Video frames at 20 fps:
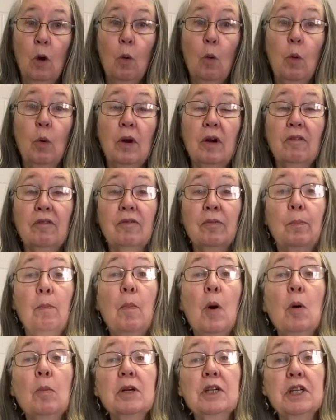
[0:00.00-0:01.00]
would have
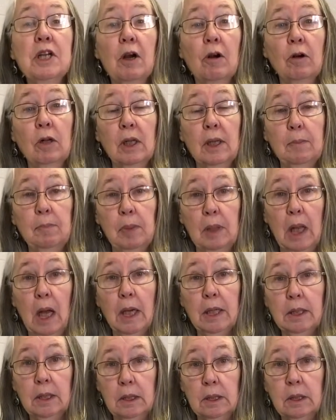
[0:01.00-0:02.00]
momentarily
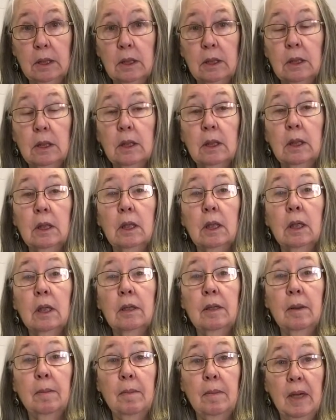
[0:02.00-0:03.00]
blinded
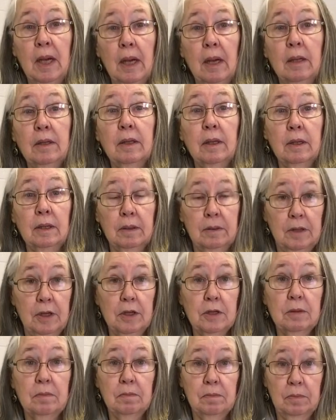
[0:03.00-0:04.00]
the man
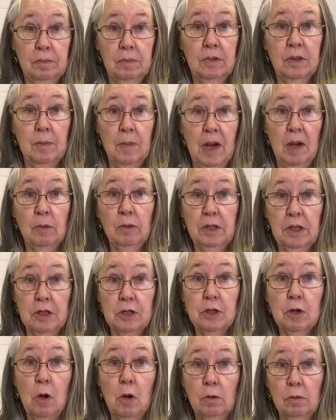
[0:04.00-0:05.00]
with the
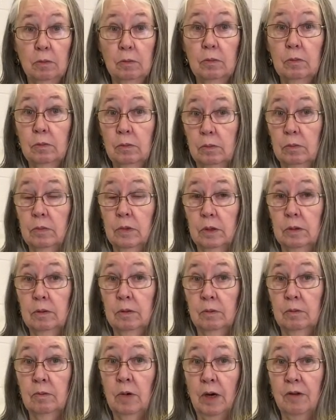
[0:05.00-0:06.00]
assault
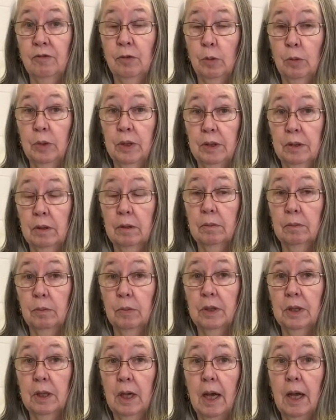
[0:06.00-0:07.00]
rifle, with
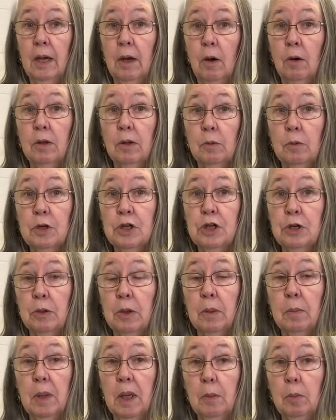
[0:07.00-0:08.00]
the AR that was
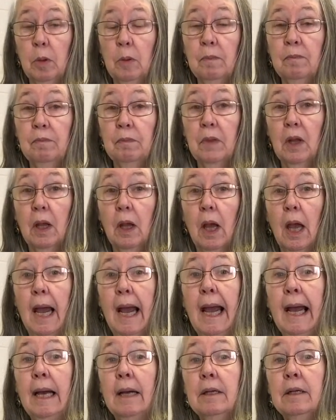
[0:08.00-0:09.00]
shooting people,
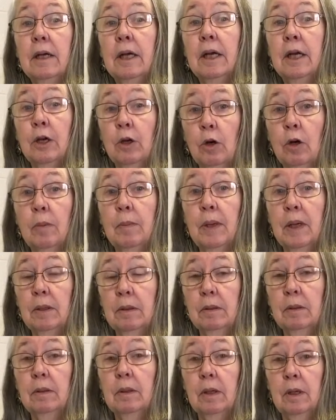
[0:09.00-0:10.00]
and he could have
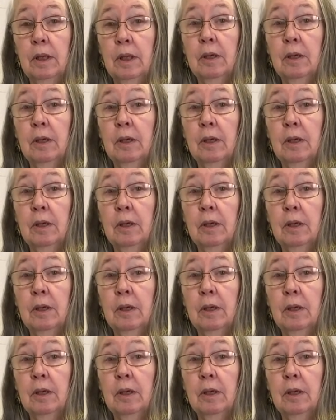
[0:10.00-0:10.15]
been